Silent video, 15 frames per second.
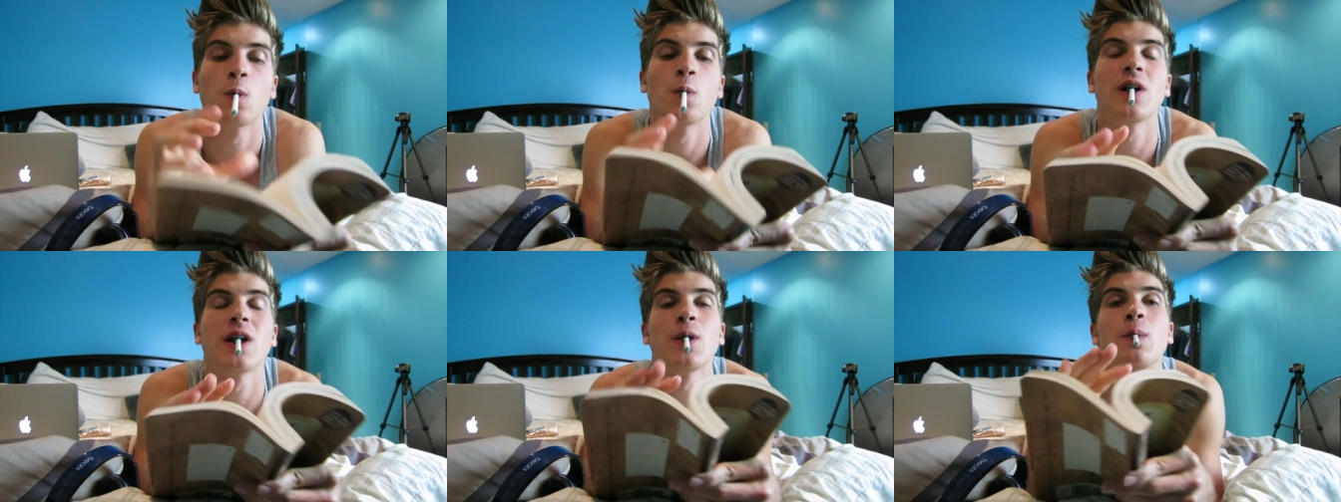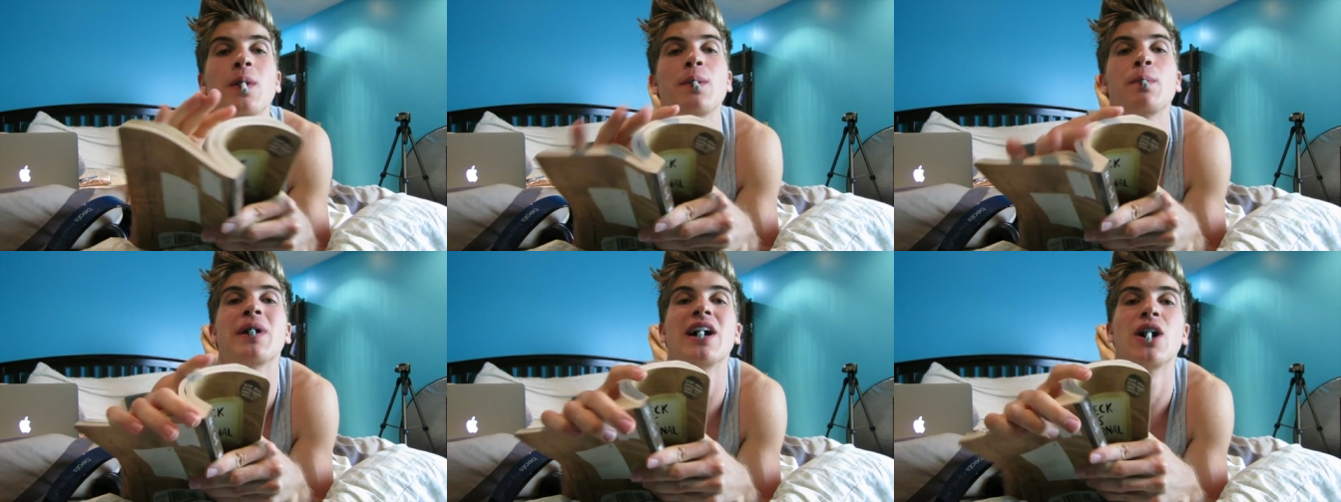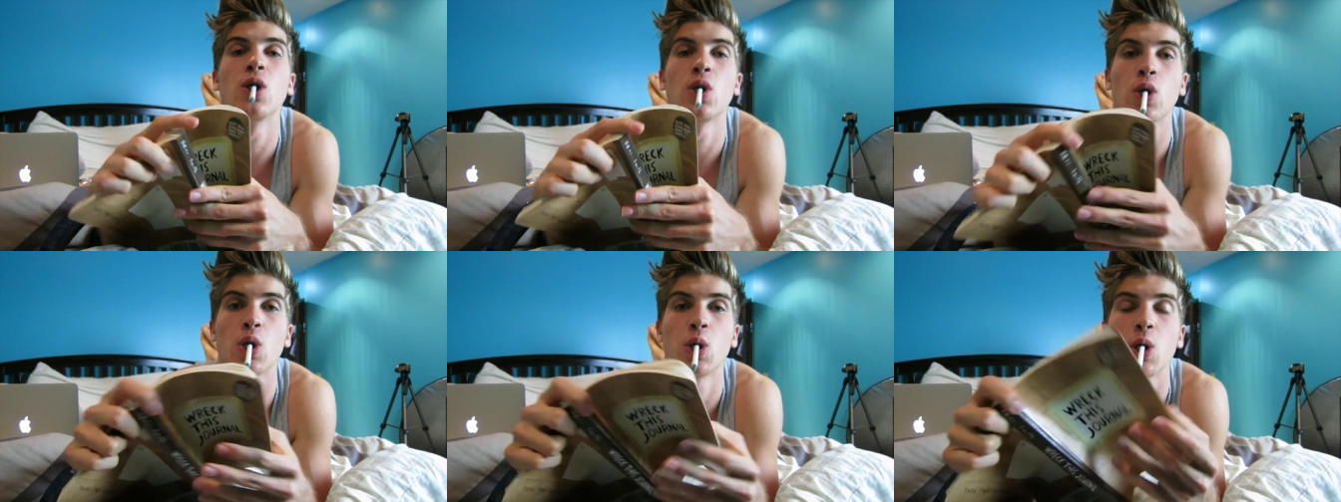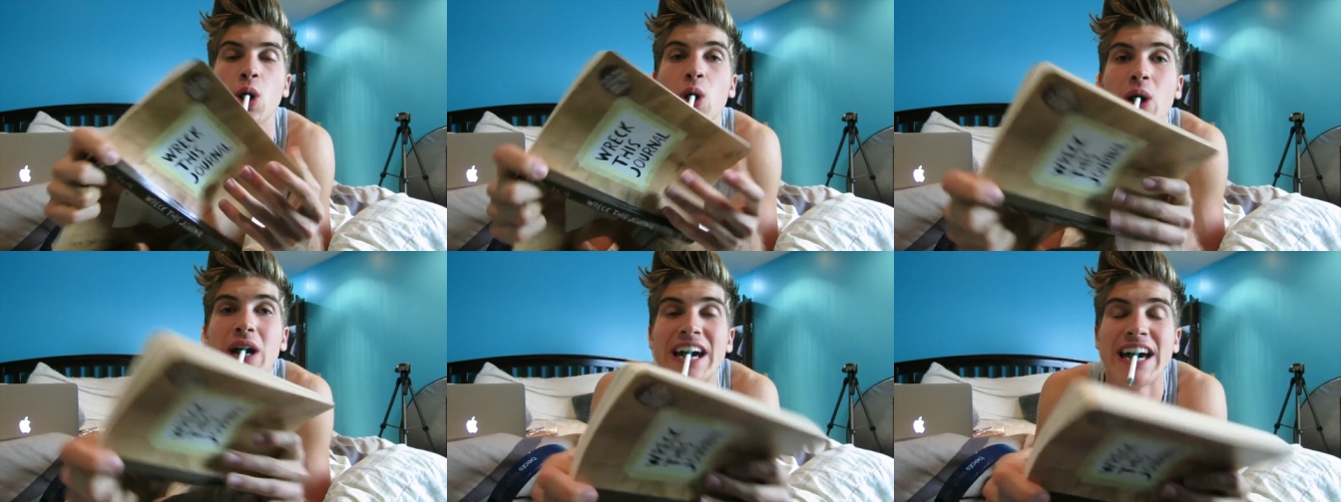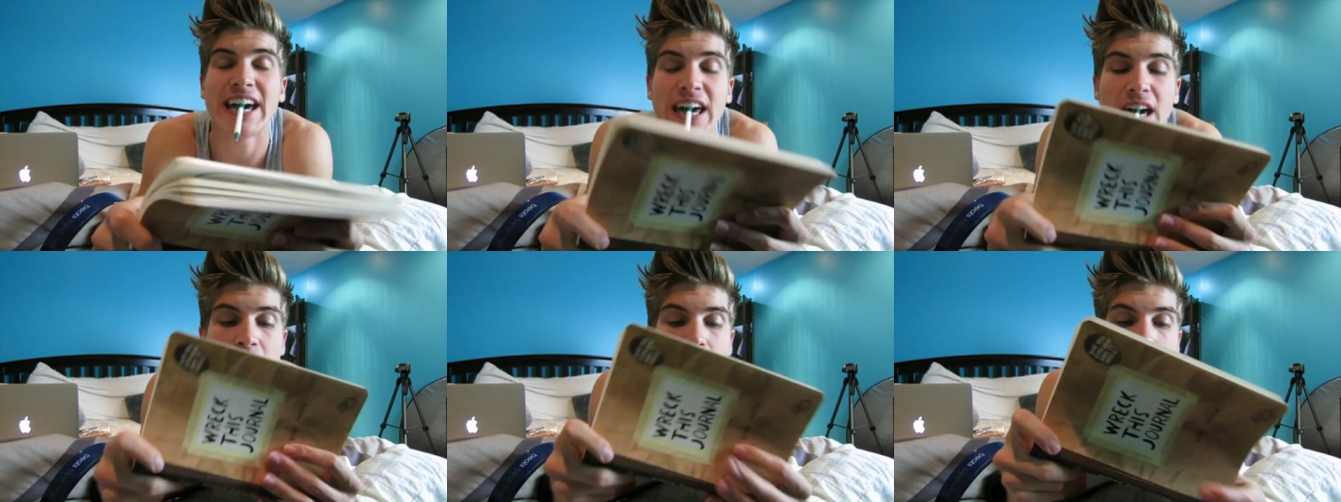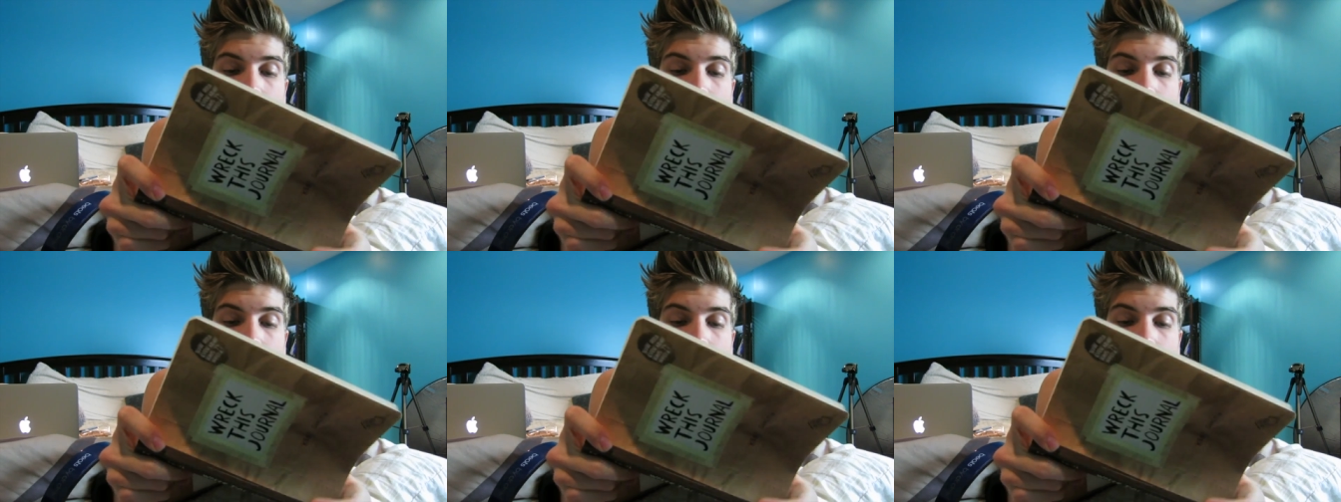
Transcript: with my mouth. Okay?